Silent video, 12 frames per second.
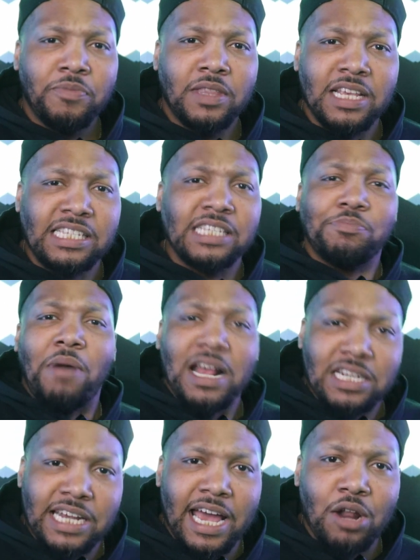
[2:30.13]
This is
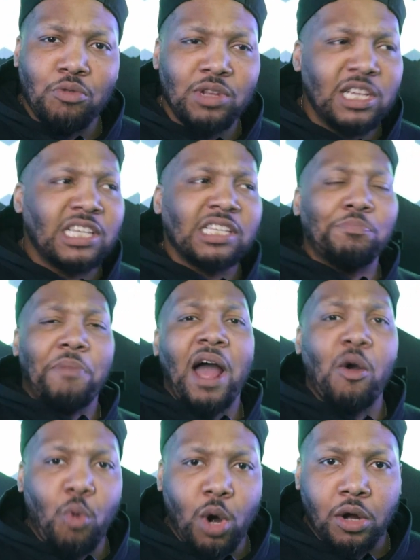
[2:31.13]
my channel. This is
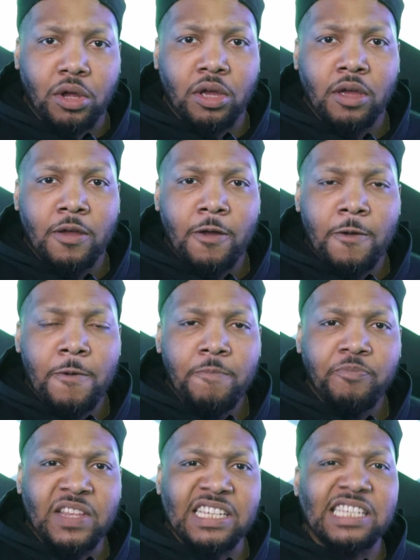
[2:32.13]
my work.
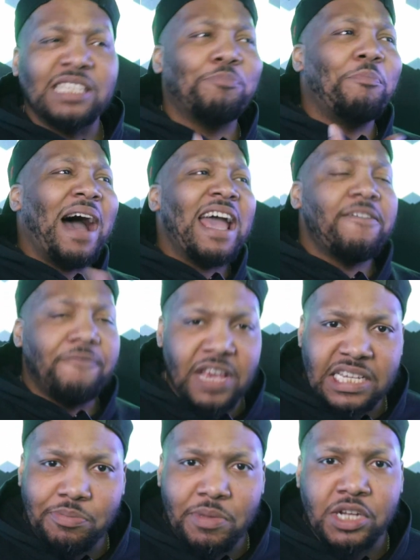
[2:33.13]
This is my
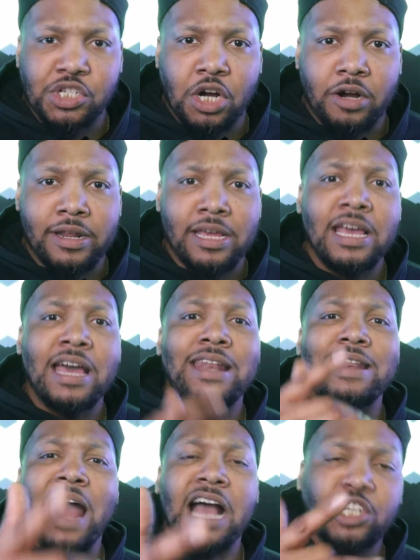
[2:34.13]
investment journey,
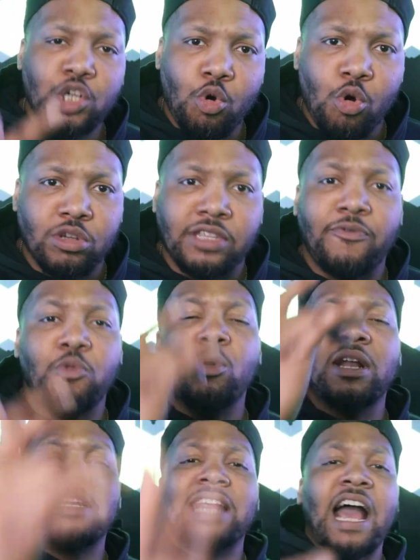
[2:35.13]
not yours. If you
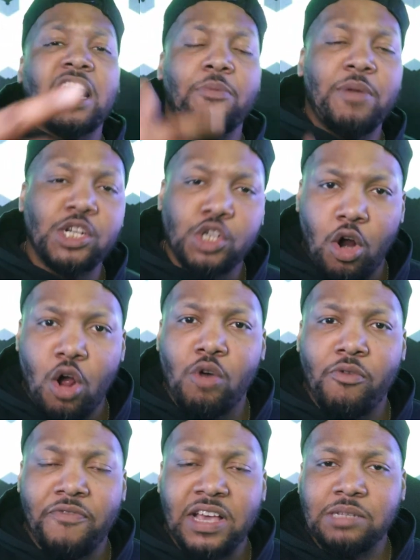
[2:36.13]
want to document your
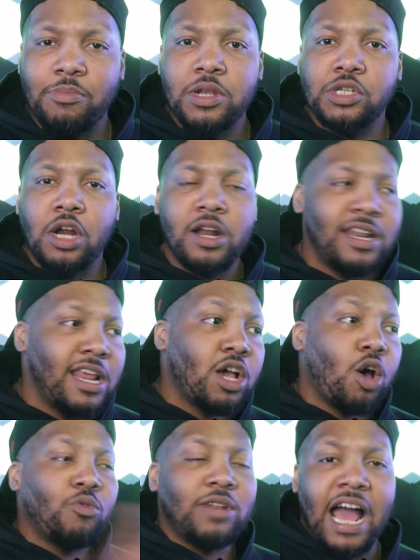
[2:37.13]
own investment journey,
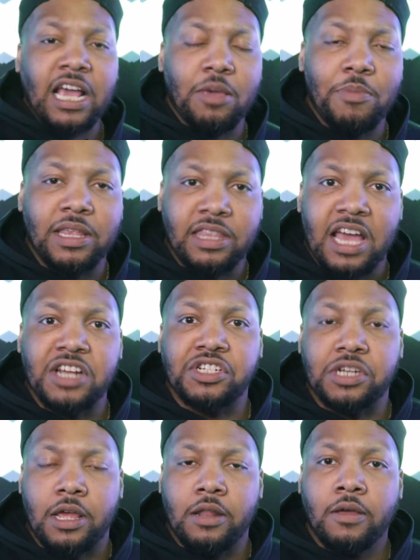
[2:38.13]
then go document that
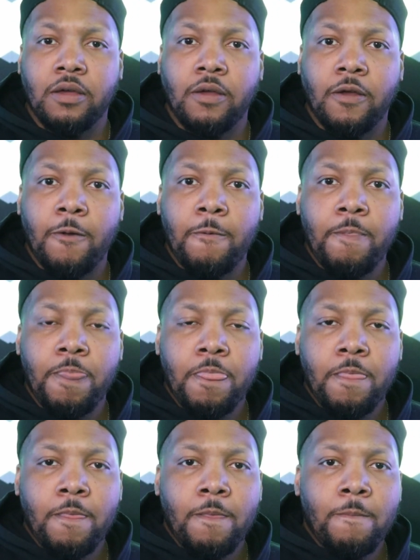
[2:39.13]
shit.
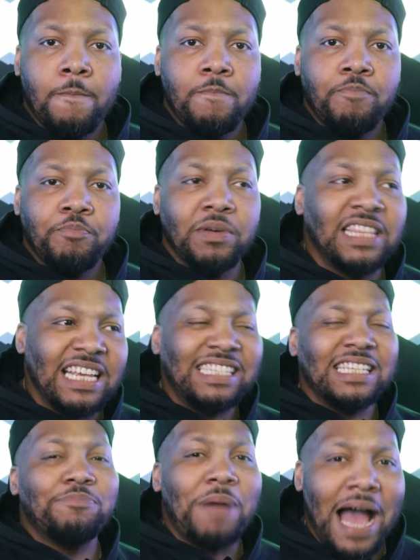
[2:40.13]
But this
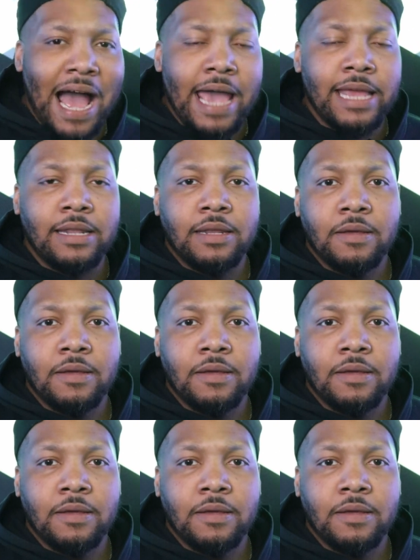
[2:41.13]
is mine.